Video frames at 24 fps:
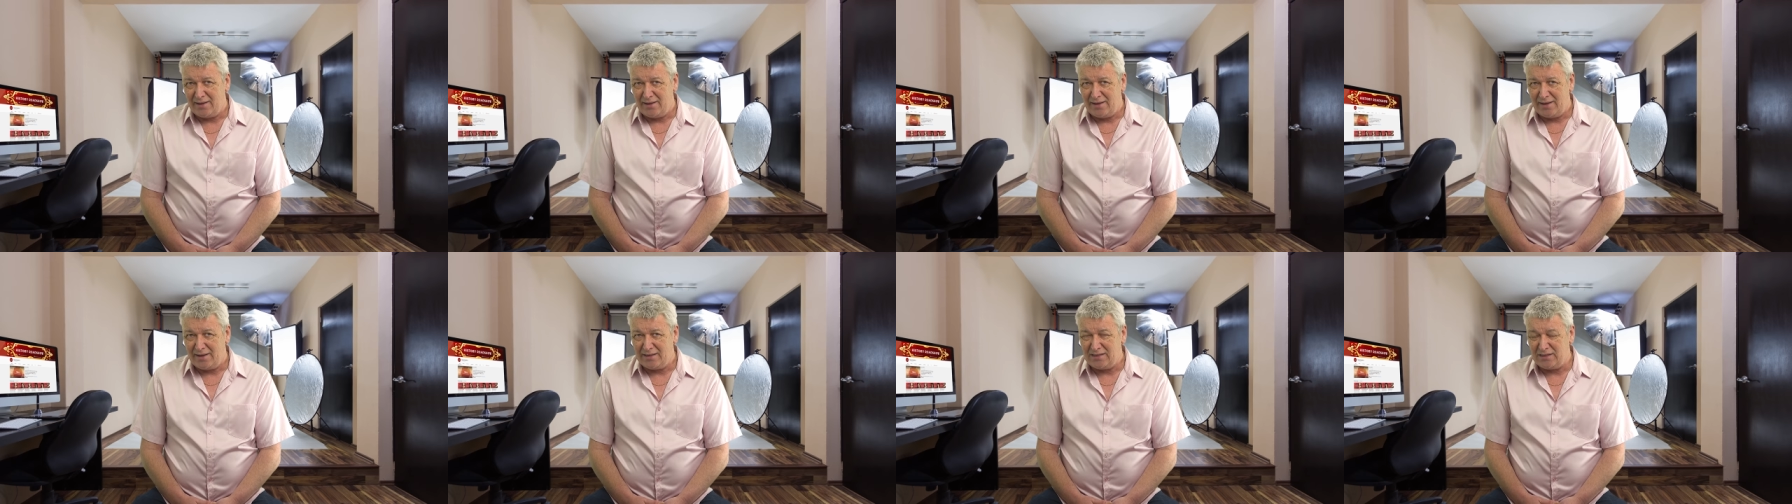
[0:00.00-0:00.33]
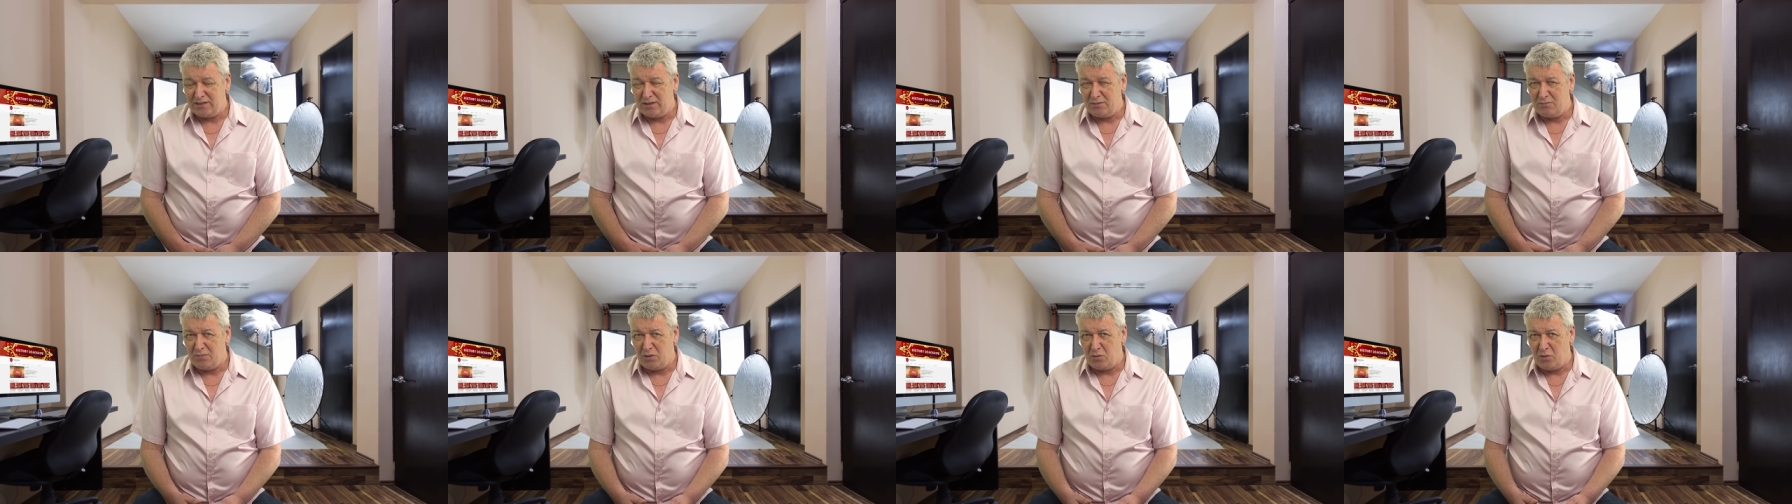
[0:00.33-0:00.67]
and
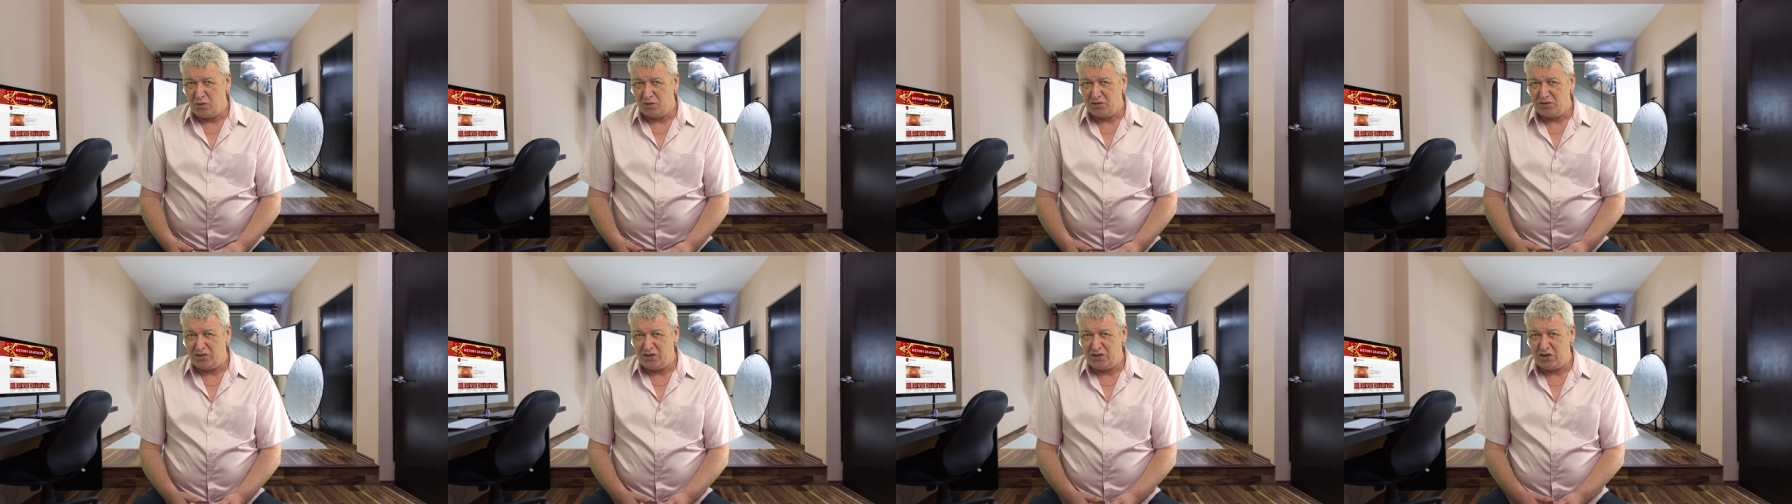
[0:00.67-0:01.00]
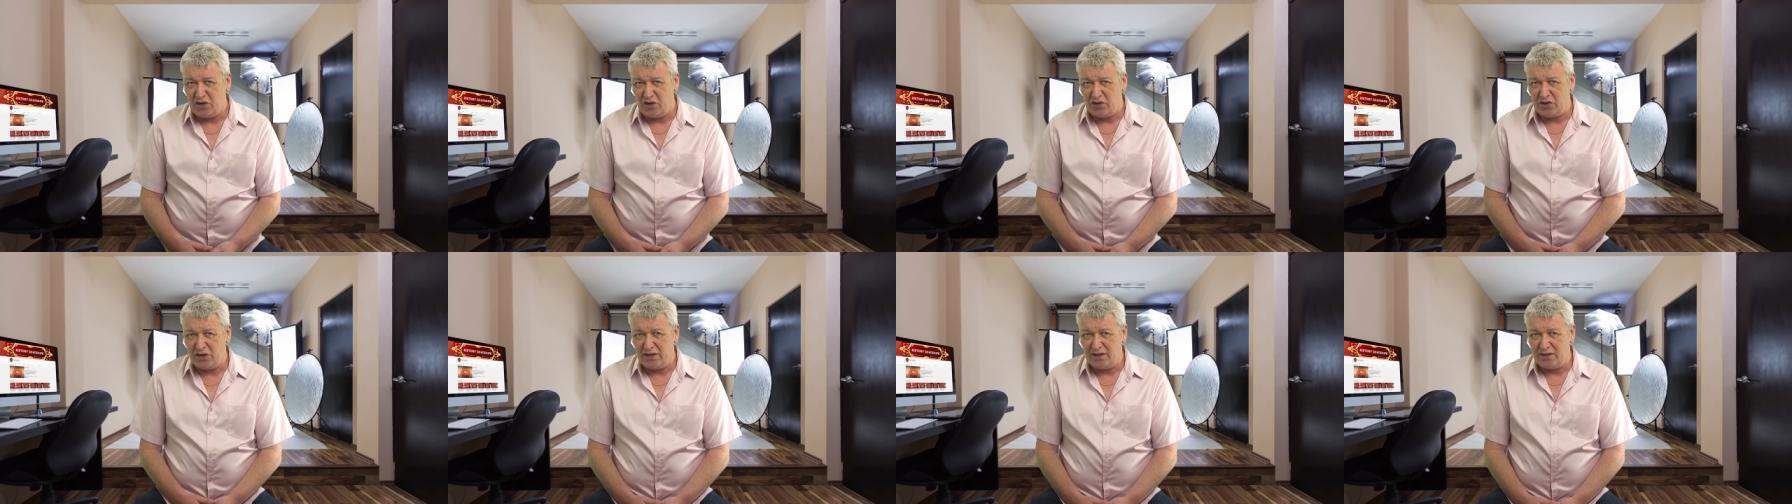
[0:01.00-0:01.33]
his number one
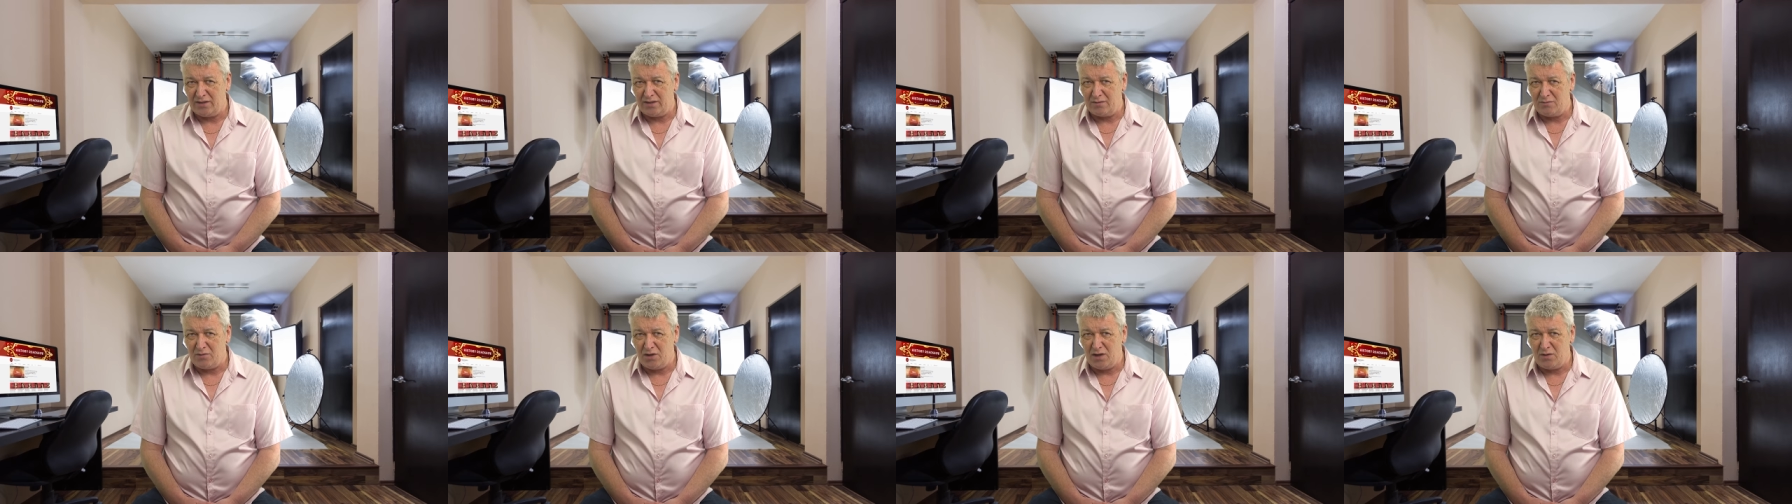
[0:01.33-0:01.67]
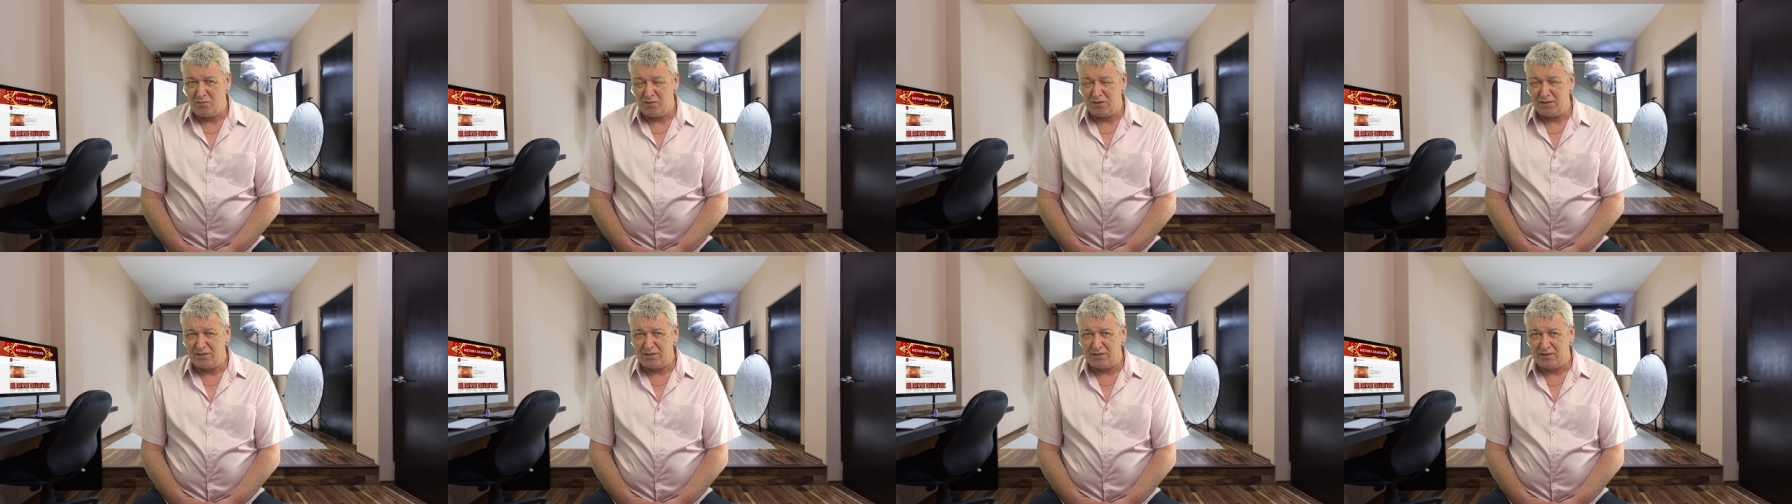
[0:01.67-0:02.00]
target at the
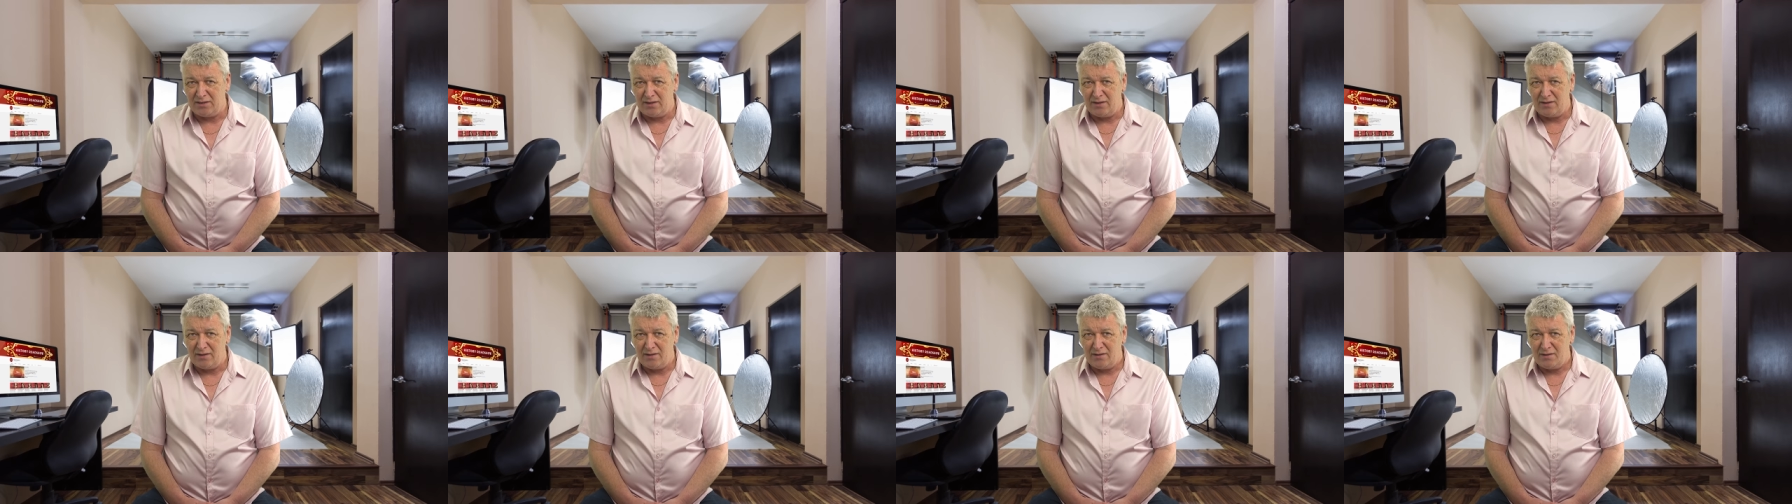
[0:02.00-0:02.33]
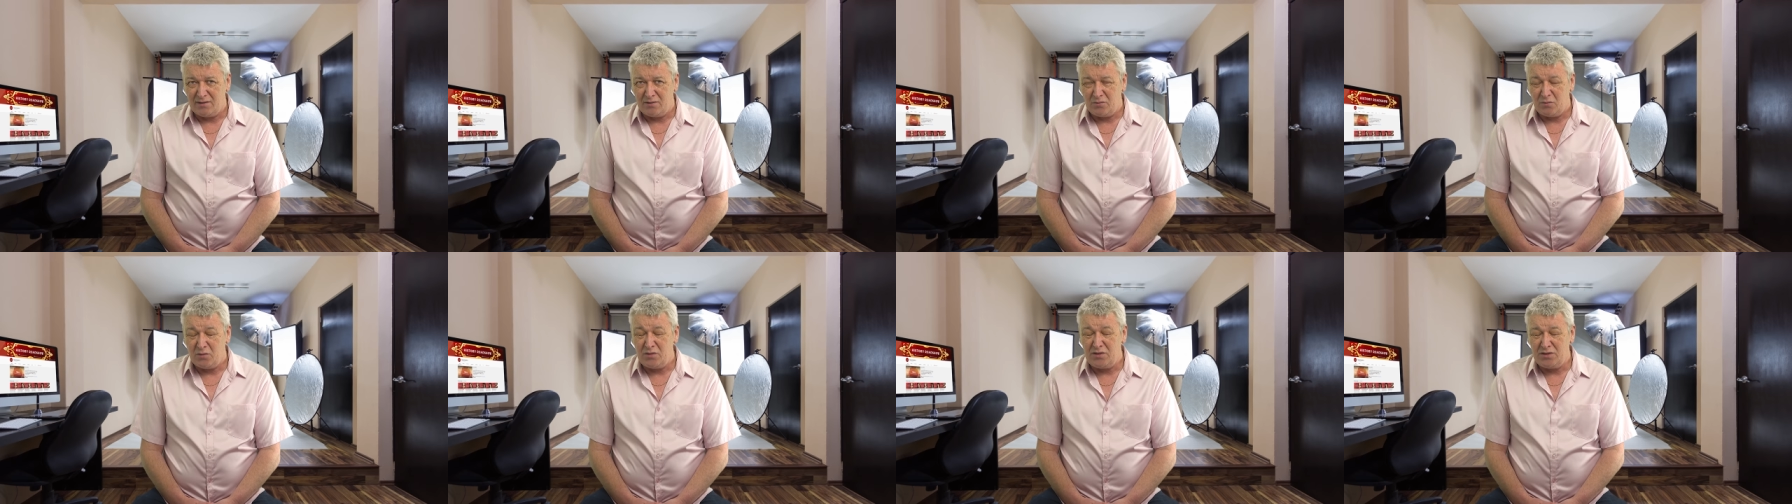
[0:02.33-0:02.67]
moment
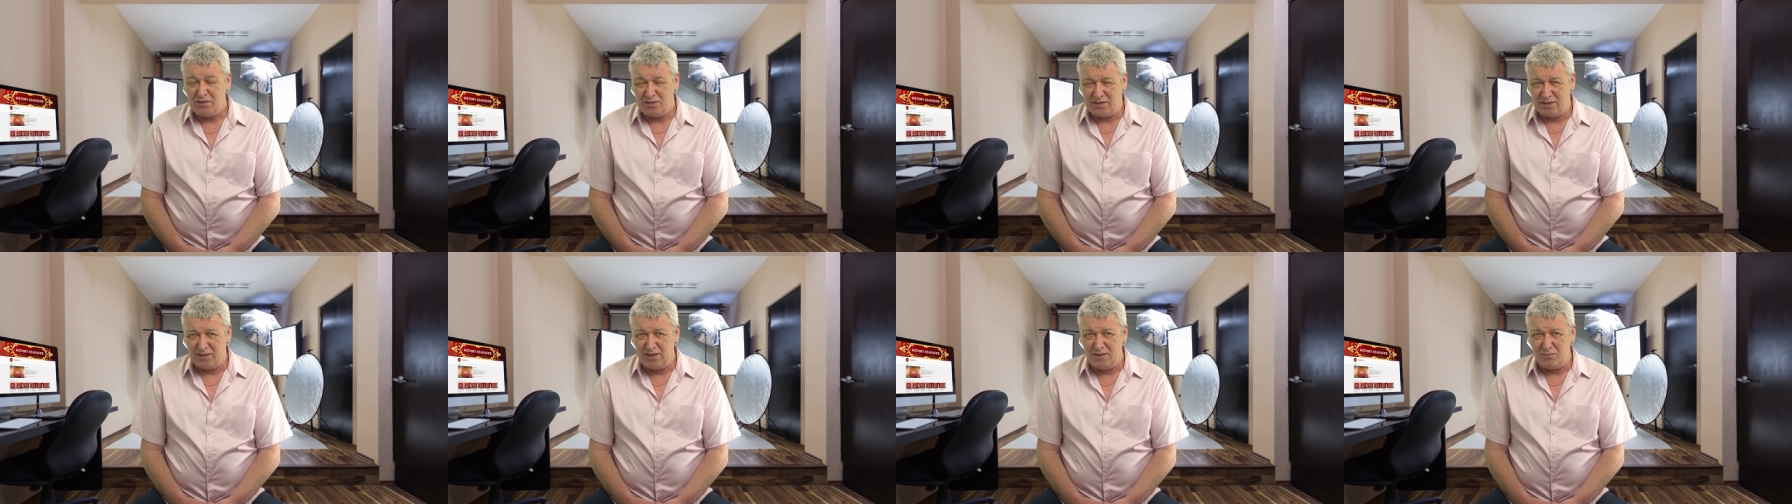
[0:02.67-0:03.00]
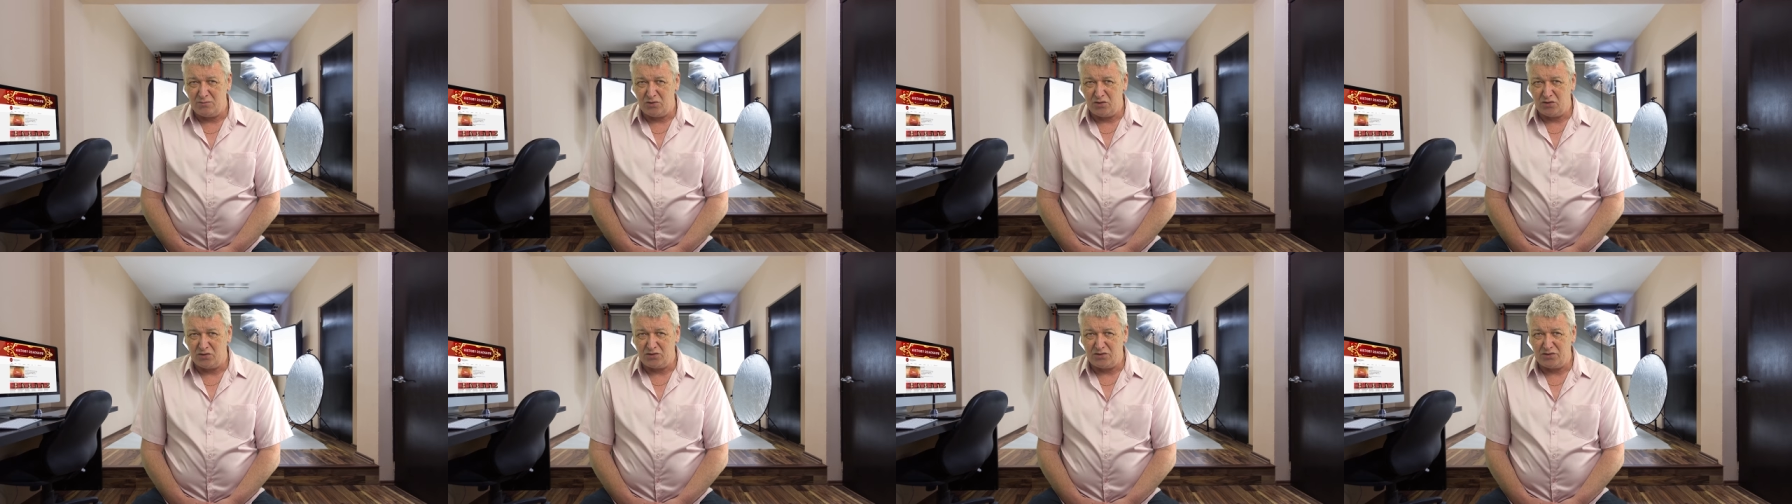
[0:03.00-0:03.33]
were the
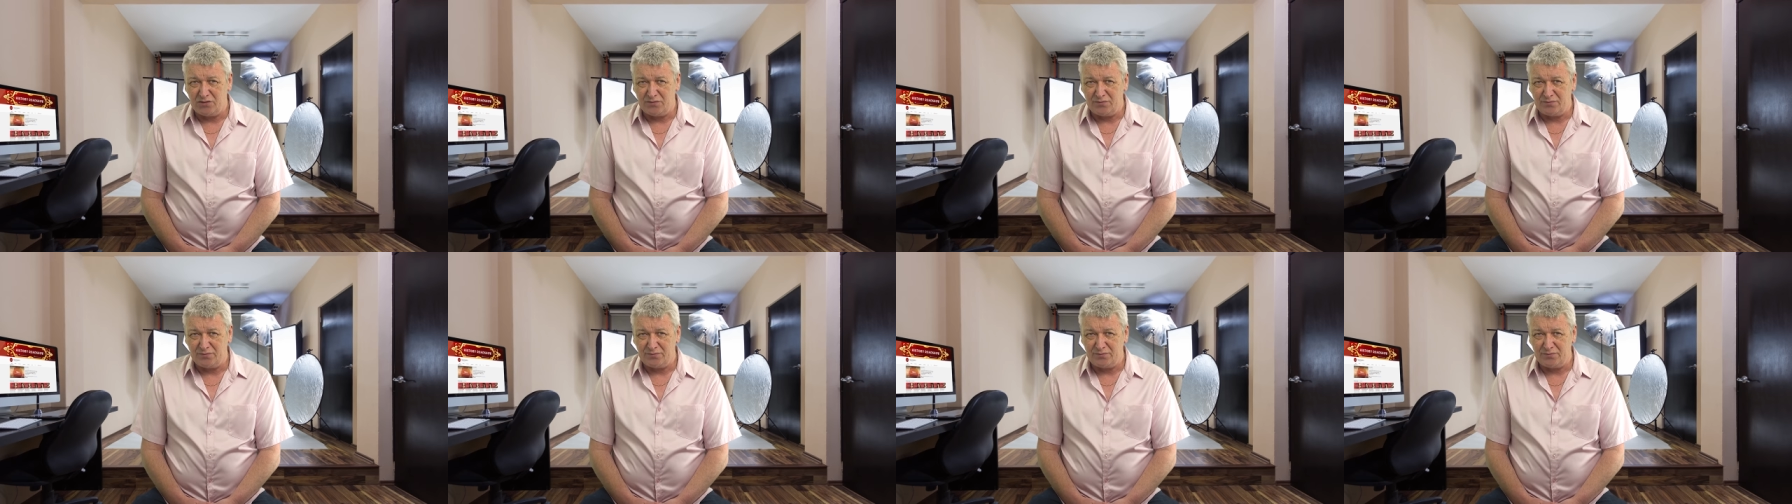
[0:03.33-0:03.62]
Seymours.